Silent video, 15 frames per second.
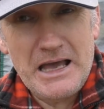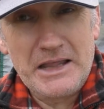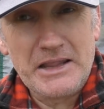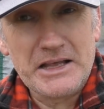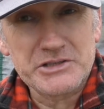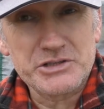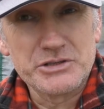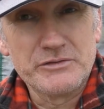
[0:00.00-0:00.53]
And
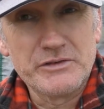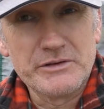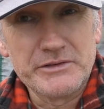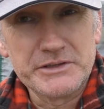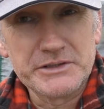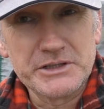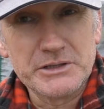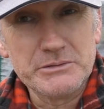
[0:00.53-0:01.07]
that's another
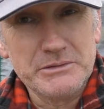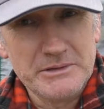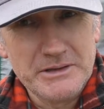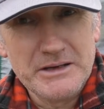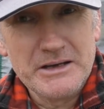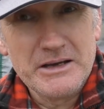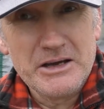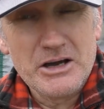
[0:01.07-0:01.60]
video
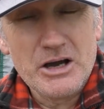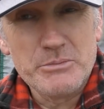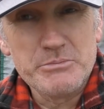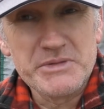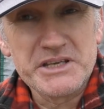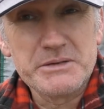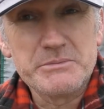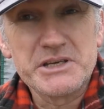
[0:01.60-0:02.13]
on
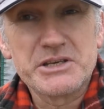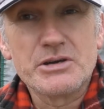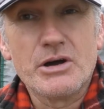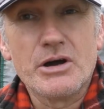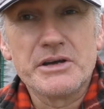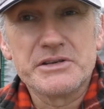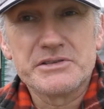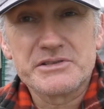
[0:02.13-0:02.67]
me
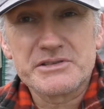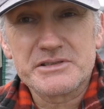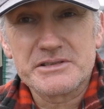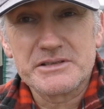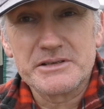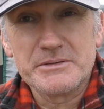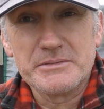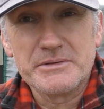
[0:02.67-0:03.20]

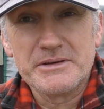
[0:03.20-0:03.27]
coins.